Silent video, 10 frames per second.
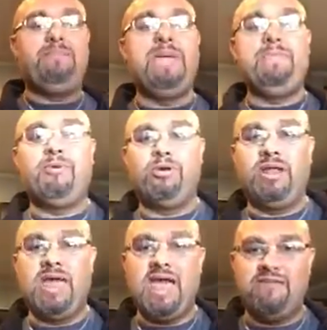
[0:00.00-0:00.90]
of people are
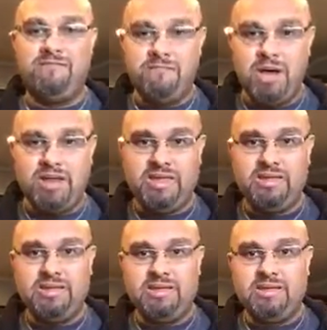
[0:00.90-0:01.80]
going to have
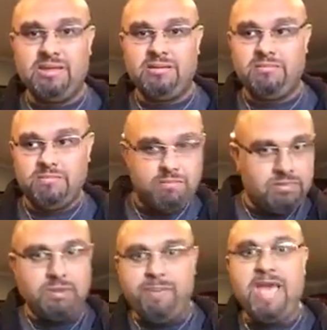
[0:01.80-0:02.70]
money
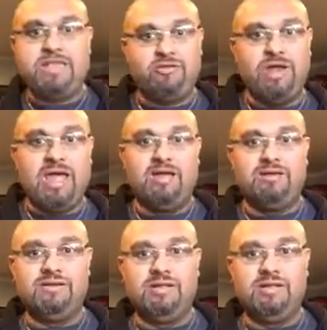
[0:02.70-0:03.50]
to pass around.